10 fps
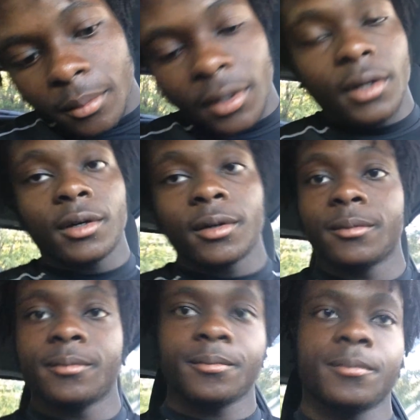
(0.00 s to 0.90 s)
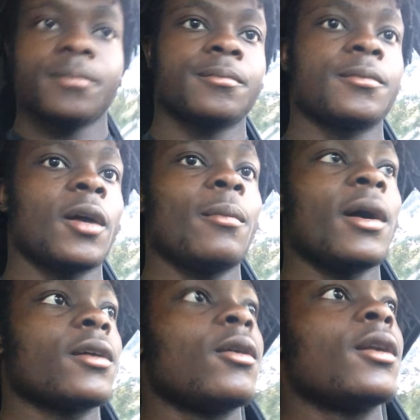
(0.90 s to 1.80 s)
But I'm
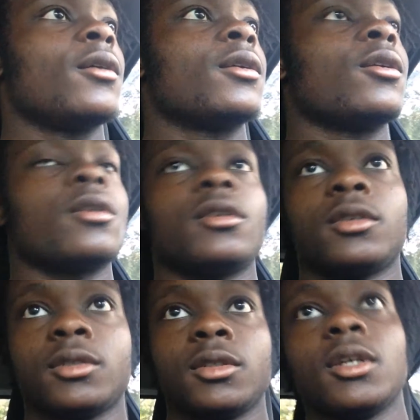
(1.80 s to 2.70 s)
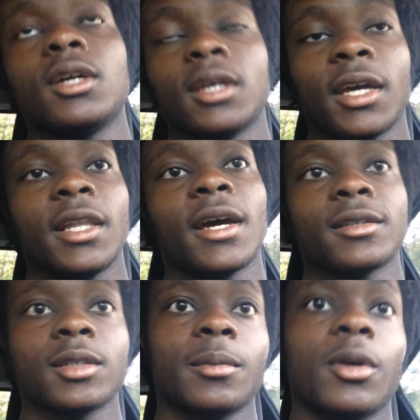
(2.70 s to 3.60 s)
about to go ahead on to go to Kaylee's
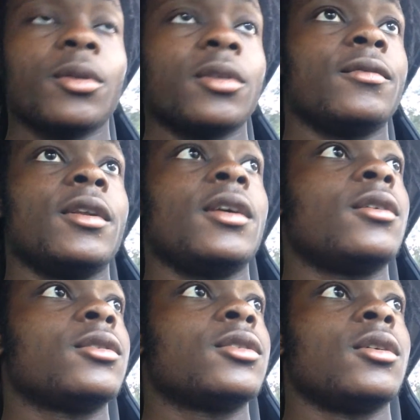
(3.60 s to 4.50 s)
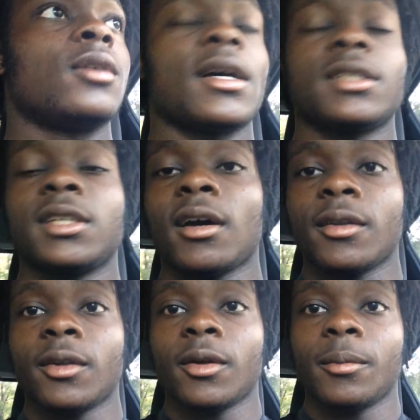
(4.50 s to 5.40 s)
house and upload this video, so I'll see y'all
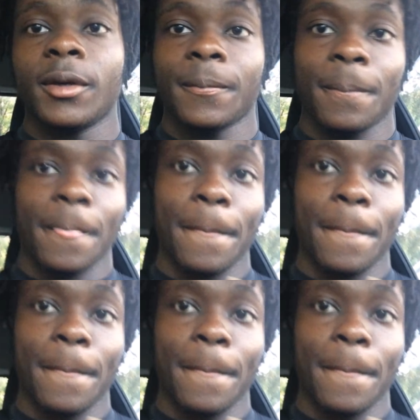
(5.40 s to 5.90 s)
in a little bit.